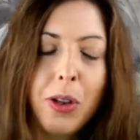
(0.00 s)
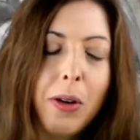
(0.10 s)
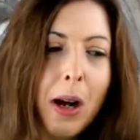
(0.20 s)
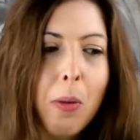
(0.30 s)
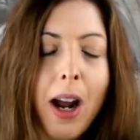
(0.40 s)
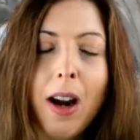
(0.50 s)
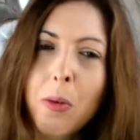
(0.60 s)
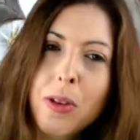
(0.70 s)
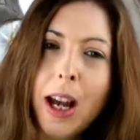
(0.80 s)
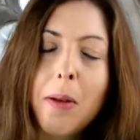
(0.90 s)
going out where and
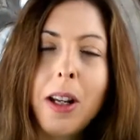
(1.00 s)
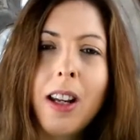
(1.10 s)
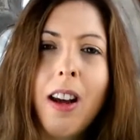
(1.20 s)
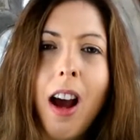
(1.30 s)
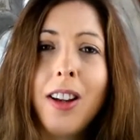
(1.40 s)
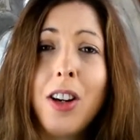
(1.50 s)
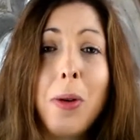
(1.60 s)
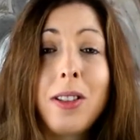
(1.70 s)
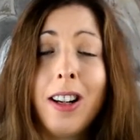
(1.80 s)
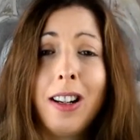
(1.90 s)
what's happening. I know
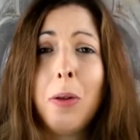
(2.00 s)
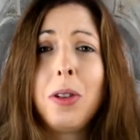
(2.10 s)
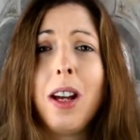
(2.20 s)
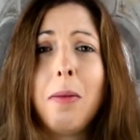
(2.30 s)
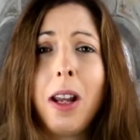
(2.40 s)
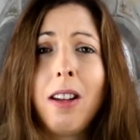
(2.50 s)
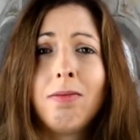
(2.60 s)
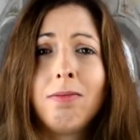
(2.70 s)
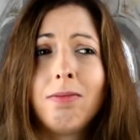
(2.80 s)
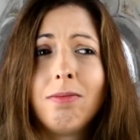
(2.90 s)
exactly what's
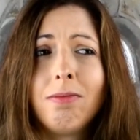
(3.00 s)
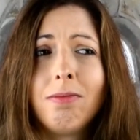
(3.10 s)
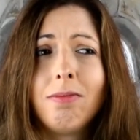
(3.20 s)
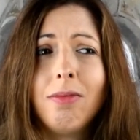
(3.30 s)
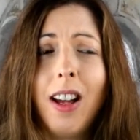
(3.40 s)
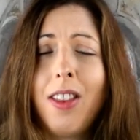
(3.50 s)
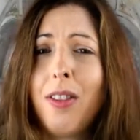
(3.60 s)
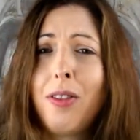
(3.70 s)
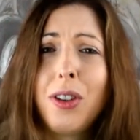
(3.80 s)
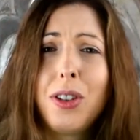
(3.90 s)
happening, and
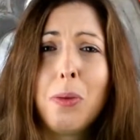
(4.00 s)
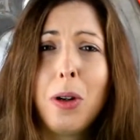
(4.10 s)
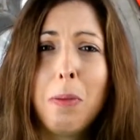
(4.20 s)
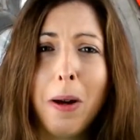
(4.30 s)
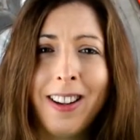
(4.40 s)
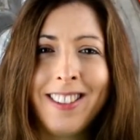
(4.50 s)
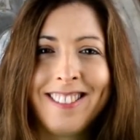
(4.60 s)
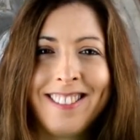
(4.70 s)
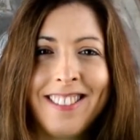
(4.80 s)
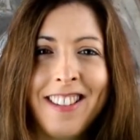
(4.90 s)
therefore I don't worry about it.
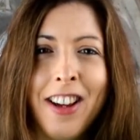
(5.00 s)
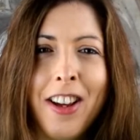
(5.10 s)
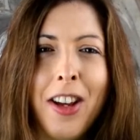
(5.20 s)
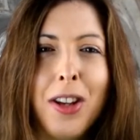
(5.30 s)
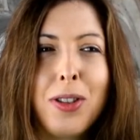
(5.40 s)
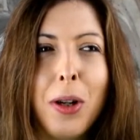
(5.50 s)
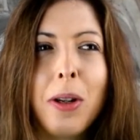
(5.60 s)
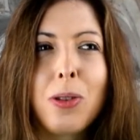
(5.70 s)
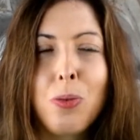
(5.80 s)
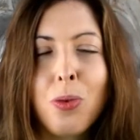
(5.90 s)
So
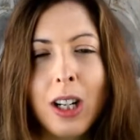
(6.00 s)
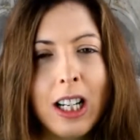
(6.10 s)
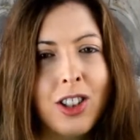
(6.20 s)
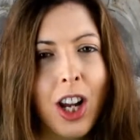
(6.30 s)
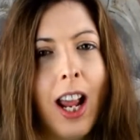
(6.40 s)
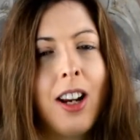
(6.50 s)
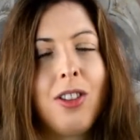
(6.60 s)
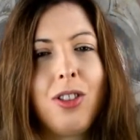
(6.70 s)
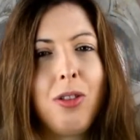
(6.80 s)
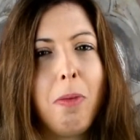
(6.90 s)
it's really
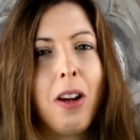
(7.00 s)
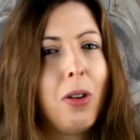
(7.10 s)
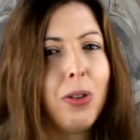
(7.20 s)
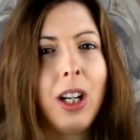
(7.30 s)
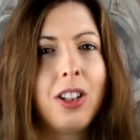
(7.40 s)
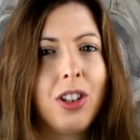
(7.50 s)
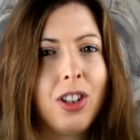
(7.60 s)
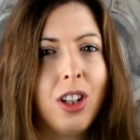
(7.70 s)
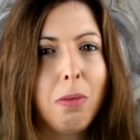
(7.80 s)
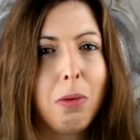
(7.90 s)
changed my whole
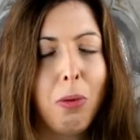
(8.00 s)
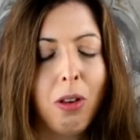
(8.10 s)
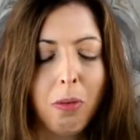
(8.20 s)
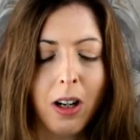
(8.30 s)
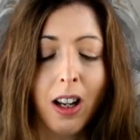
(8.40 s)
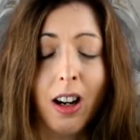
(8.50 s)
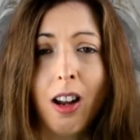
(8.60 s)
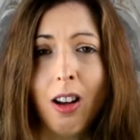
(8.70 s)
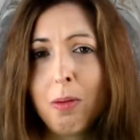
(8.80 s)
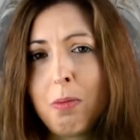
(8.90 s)
relationship with money, and I
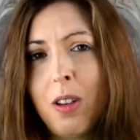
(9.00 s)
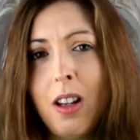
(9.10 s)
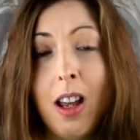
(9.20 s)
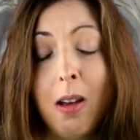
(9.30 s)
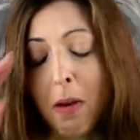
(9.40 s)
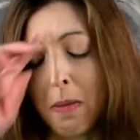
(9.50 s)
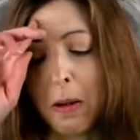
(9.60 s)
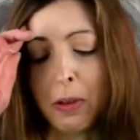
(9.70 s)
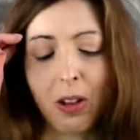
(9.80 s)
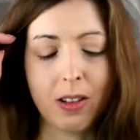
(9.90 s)
hope that it might be
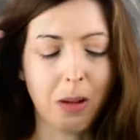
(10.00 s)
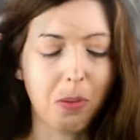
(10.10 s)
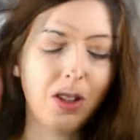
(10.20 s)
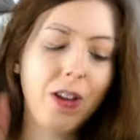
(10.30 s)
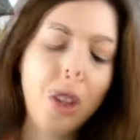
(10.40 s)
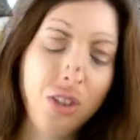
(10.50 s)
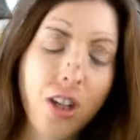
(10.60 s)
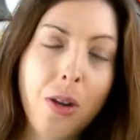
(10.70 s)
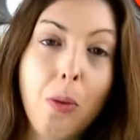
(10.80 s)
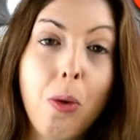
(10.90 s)
able to do the same thing for you.
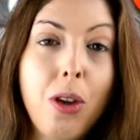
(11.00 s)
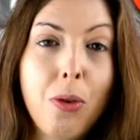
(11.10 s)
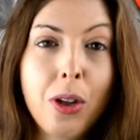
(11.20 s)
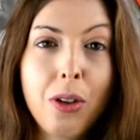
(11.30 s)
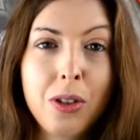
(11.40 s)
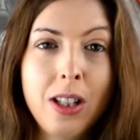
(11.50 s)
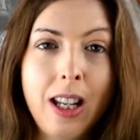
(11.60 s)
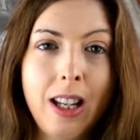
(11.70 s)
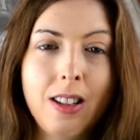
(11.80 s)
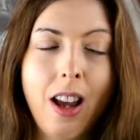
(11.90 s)
So what you are going to
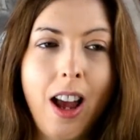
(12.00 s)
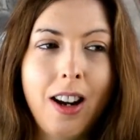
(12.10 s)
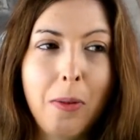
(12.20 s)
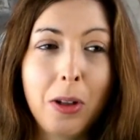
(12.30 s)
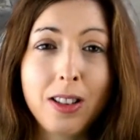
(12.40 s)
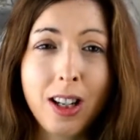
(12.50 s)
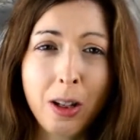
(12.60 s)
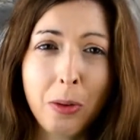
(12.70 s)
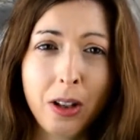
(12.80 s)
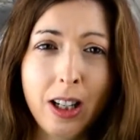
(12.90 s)
need, and I'm going to tell
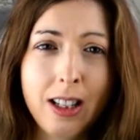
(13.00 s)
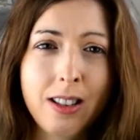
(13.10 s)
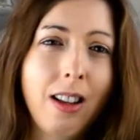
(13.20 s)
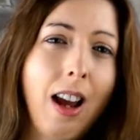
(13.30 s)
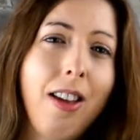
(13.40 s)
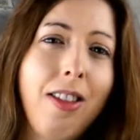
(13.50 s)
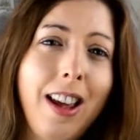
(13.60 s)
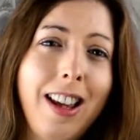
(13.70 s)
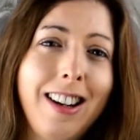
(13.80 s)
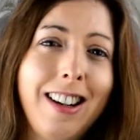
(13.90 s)
you what you need, and
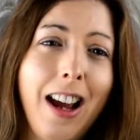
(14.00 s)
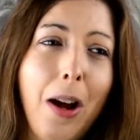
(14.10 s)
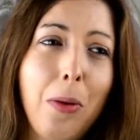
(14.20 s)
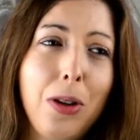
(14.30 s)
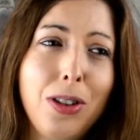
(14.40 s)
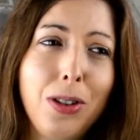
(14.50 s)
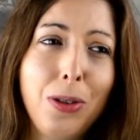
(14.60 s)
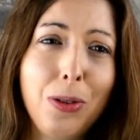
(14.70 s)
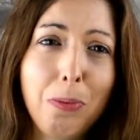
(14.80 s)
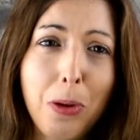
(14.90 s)
then I want you
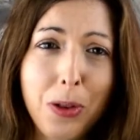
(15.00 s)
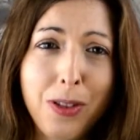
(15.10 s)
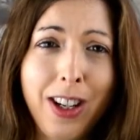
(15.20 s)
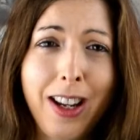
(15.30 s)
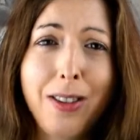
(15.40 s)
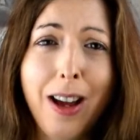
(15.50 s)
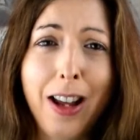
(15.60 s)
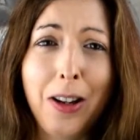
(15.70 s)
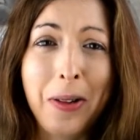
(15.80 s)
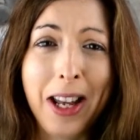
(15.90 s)
to pause the video
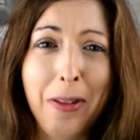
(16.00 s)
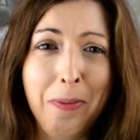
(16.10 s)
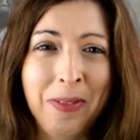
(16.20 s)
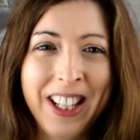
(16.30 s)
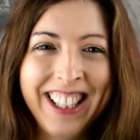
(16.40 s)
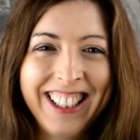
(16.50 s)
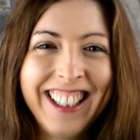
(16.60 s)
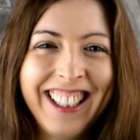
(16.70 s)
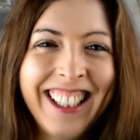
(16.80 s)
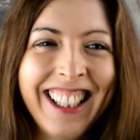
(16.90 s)
and go and get
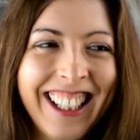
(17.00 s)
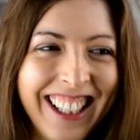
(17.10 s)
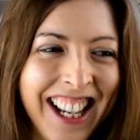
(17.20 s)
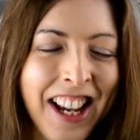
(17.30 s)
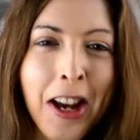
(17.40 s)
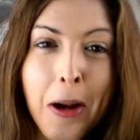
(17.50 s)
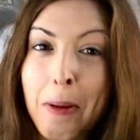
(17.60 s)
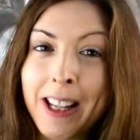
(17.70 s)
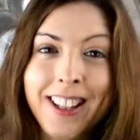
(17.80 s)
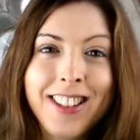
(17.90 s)
them.
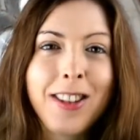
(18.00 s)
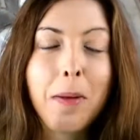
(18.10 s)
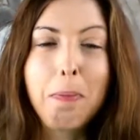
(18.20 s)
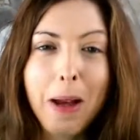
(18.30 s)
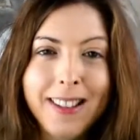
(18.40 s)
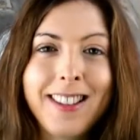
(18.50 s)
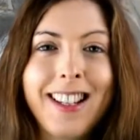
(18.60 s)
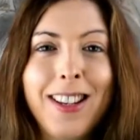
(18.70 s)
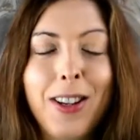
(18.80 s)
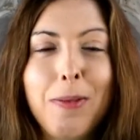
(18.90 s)
Because the best
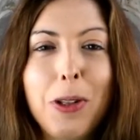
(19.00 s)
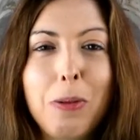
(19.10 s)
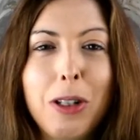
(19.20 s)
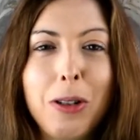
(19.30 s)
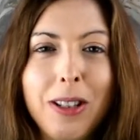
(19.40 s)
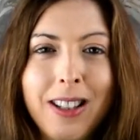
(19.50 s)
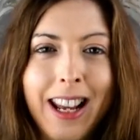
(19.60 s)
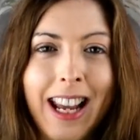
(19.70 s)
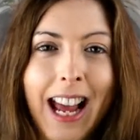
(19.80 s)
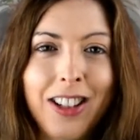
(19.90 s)
thing you can possibly do is to
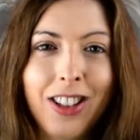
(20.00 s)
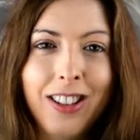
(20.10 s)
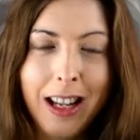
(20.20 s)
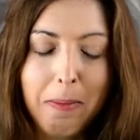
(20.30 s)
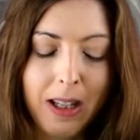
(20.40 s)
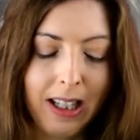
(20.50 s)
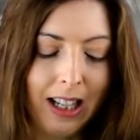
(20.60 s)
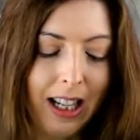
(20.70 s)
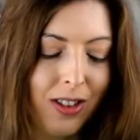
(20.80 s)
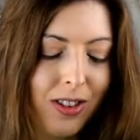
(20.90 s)
take action
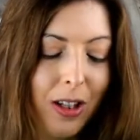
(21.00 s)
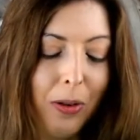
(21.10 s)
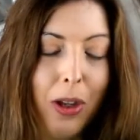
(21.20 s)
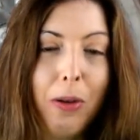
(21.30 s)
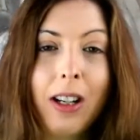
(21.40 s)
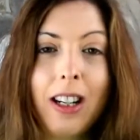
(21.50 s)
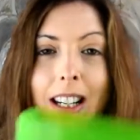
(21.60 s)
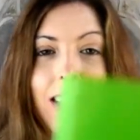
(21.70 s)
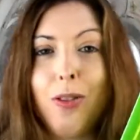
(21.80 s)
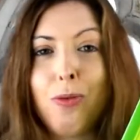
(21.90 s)
immediately. So you're going to
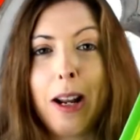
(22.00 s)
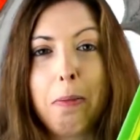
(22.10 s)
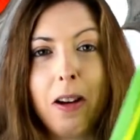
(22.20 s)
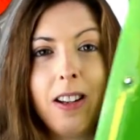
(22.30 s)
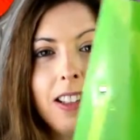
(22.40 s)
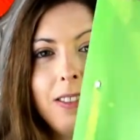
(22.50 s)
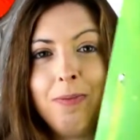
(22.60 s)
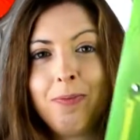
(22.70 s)
need a ring binder.